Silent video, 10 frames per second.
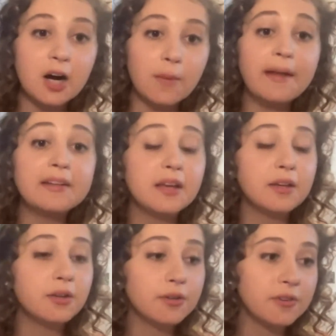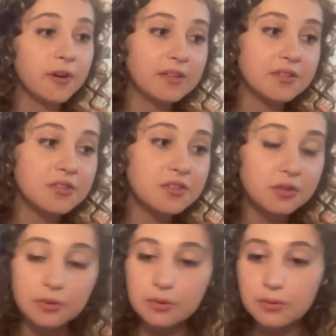and get your friends
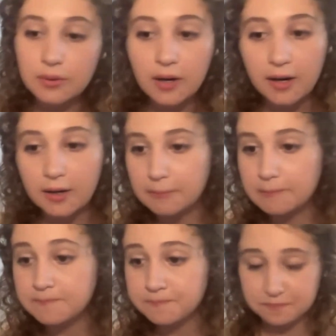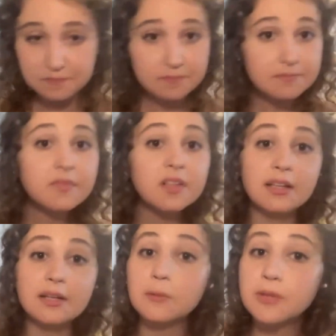to
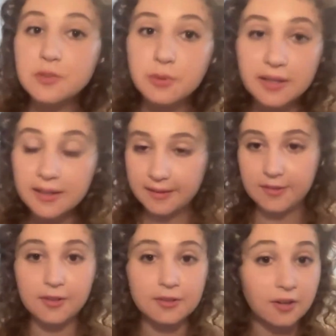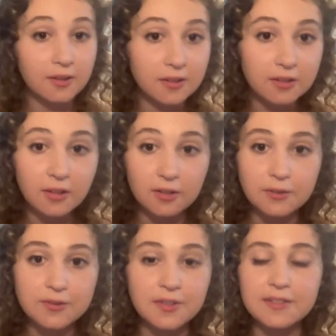like a retweet and
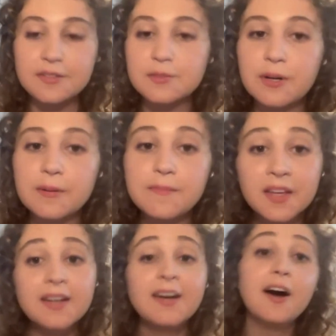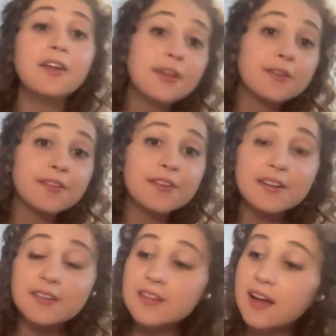along those lines as well. Another
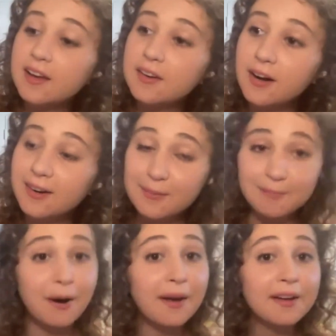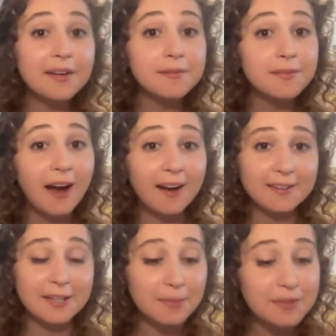thing that my
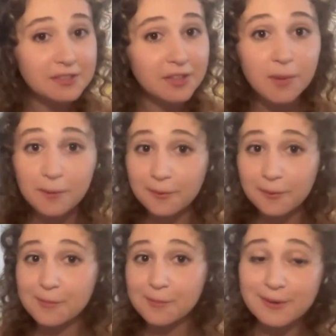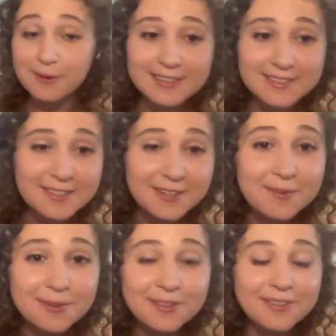campus club at William and Mary has
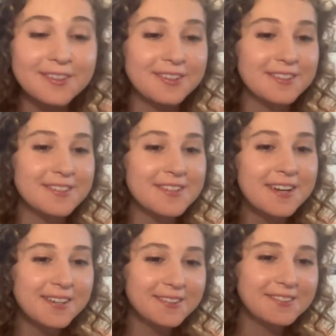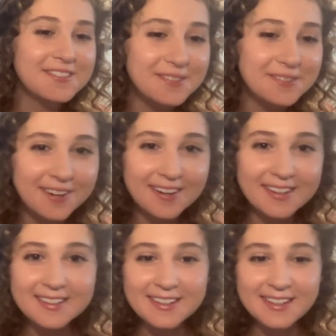done, when Chris was so
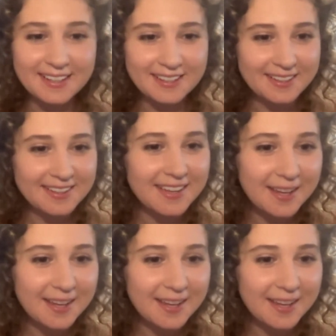kind and